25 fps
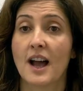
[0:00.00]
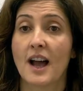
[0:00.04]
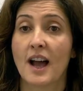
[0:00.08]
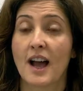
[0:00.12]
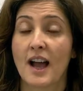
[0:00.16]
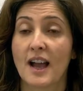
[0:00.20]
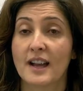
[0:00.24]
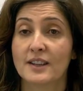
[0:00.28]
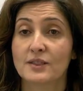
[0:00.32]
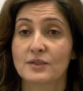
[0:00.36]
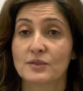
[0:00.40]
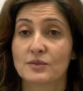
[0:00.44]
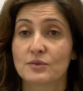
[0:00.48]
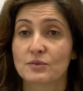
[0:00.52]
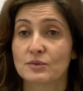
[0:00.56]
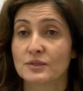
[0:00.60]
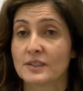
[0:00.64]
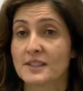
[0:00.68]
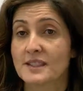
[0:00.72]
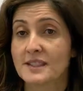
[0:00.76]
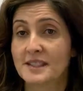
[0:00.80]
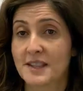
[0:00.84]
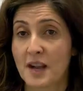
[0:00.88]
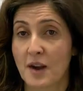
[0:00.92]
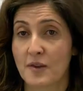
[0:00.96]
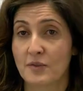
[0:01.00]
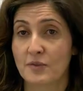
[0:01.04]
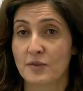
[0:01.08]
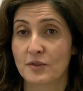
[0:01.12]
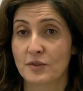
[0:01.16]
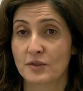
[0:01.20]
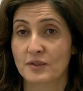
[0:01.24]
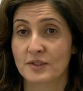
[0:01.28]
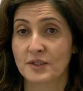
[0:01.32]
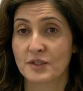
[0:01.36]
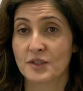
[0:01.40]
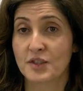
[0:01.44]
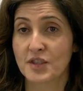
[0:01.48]
and to
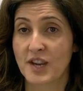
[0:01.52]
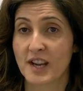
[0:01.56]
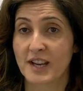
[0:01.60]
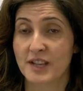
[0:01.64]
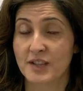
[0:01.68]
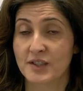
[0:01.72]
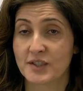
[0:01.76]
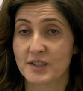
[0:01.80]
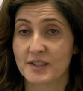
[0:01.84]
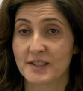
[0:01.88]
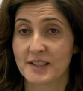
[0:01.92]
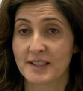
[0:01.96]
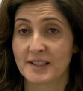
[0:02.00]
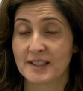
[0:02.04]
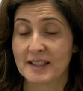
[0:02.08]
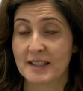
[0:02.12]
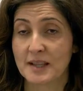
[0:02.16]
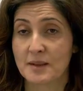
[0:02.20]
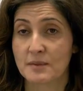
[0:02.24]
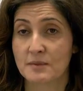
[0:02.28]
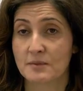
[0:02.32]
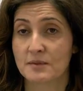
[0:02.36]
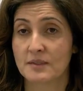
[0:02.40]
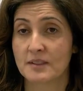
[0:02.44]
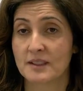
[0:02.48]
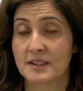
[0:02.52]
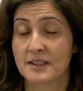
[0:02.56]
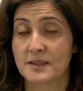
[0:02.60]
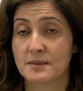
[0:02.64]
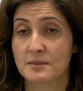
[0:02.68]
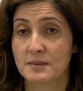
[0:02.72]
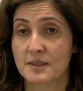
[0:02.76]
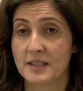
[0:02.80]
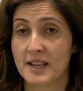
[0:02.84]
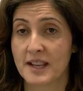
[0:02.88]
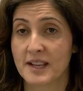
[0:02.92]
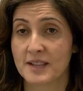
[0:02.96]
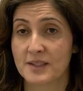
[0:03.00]
discover the changes that
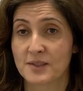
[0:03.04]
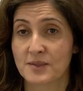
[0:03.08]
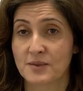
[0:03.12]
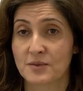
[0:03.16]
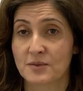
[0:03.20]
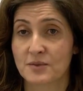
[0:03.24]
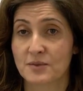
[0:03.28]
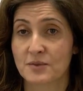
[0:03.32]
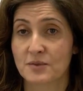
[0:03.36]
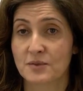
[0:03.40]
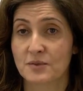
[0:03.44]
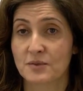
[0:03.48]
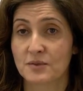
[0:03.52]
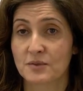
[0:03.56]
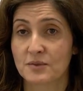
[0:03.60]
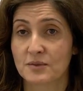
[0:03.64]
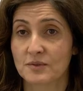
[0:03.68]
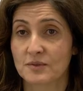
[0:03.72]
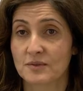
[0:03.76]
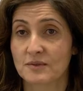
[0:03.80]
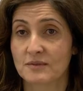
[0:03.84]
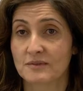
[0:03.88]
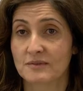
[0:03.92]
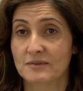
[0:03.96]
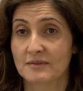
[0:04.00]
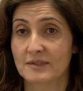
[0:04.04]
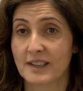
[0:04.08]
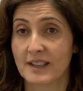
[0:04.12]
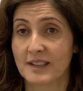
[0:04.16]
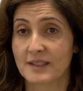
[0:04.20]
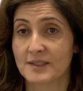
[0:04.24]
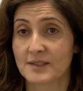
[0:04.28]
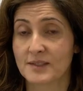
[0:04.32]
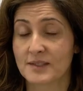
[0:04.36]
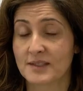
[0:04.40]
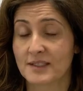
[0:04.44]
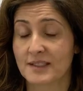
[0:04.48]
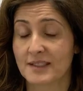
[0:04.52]
Lisbon has to
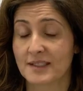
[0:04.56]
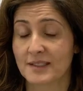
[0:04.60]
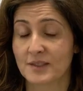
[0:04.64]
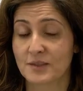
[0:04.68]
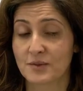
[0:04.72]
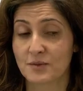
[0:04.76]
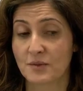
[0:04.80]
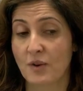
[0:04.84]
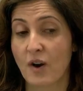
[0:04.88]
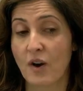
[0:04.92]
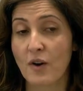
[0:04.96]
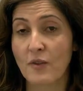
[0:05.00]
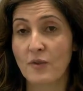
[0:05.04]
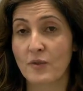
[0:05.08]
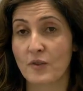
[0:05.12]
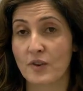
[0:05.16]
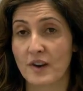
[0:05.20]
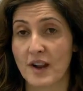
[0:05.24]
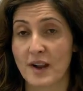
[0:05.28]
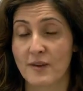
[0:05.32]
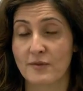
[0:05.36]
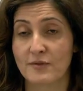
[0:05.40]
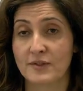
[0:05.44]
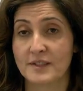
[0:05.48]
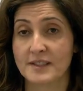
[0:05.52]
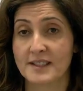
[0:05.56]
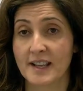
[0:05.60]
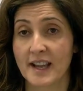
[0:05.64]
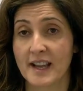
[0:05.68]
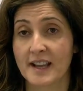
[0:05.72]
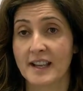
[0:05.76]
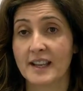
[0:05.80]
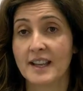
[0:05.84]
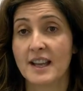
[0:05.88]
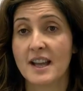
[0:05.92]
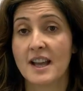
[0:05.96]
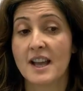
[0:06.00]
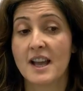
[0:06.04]
offer every
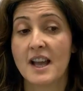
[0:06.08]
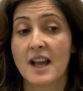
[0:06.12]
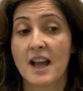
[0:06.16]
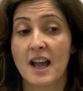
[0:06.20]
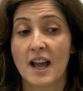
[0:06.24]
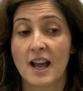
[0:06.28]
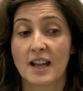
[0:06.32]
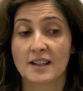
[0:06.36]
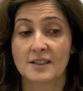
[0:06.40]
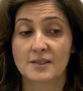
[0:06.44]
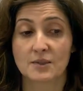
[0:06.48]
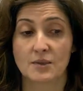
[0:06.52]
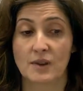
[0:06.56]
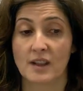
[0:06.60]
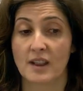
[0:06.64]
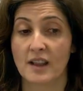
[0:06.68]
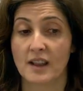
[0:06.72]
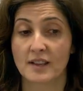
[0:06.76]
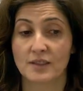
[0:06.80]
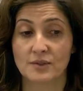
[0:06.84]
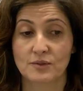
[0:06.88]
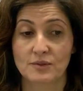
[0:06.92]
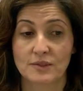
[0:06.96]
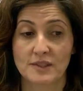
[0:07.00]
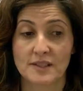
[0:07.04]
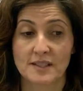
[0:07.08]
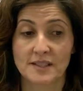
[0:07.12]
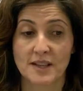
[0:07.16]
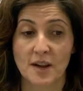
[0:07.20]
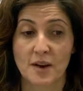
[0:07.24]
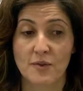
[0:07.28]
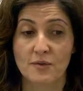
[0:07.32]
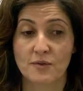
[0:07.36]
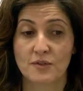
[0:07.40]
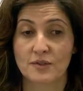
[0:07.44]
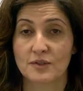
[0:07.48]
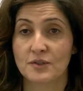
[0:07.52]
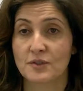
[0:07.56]
day. And so I like to
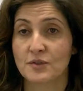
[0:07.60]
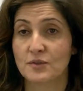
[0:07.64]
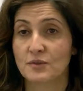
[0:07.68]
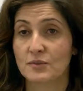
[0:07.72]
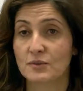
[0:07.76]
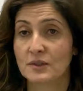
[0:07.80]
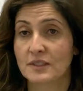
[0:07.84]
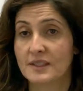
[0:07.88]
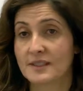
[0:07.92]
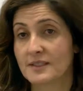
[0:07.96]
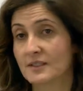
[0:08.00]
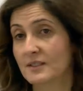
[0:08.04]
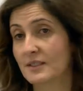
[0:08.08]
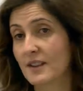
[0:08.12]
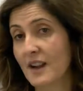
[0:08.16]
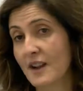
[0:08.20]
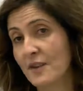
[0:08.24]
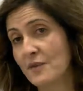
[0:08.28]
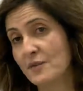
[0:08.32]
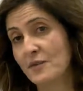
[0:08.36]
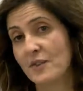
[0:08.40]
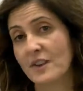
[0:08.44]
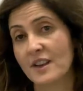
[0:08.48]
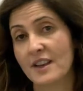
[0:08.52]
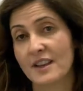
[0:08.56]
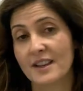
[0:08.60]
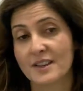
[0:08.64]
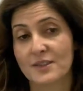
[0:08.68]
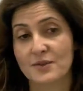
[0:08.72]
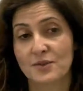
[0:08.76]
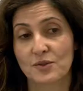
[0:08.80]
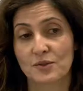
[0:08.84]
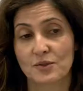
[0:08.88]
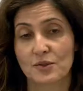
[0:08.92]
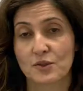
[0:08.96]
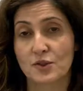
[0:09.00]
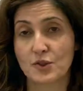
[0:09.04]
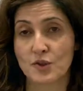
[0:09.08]
discover new little cafes
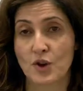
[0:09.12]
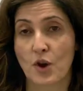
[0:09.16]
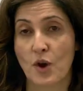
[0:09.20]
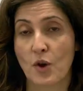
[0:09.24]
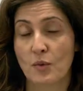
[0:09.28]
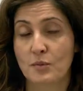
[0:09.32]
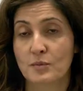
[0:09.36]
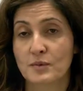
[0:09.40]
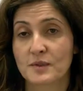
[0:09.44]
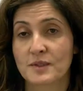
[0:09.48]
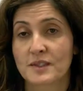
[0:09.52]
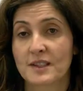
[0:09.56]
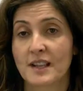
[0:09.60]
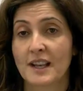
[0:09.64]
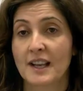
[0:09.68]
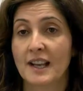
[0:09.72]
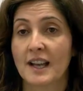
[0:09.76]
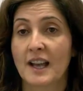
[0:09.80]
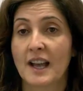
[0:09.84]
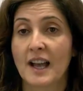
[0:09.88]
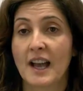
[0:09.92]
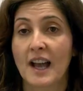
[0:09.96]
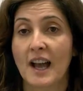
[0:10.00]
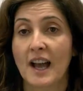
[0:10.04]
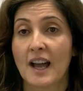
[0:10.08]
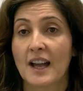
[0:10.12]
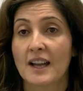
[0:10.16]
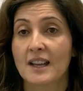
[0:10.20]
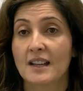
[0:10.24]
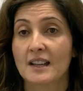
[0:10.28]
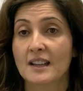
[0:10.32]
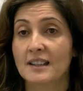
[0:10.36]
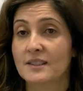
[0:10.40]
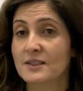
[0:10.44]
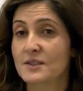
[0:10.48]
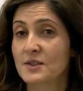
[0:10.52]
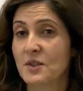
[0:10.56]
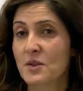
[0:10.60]
or shops.
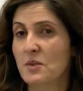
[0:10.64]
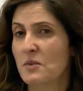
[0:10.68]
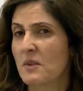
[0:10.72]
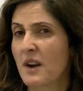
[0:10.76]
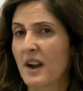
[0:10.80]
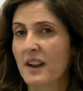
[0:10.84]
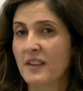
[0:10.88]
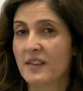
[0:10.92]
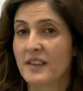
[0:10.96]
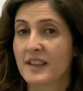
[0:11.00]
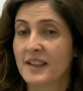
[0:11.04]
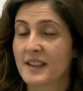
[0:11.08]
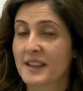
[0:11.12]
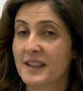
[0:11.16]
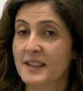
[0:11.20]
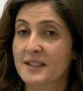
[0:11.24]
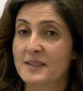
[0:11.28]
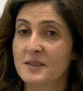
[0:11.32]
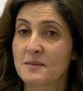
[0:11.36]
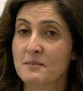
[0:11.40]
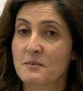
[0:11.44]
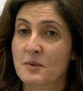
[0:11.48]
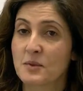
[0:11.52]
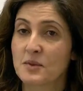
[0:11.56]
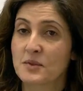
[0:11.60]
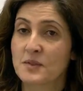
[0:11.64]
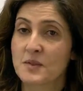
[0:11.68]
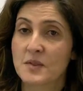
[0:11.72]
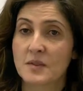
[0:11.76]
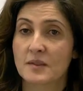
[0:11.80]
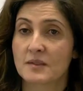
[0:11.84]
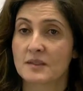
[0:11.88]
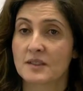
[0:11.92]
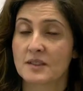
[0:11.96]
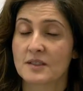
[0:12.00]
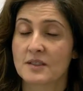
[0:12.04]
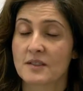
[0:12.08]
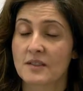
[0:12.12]
And so I think that
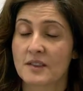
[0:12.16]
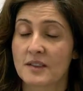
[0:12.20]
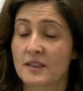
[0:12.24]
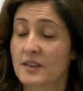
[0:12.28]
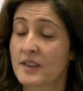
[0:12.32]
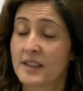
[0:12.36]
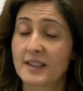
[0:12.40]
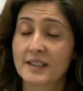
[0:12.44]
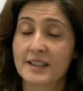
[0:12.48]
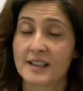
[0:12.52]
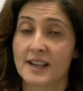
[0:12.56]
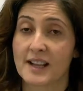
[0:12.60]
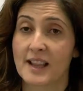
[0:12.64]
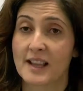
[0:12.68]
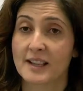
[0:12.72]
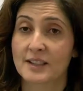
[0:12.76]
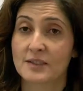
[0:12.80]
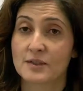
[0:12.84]
the thing that I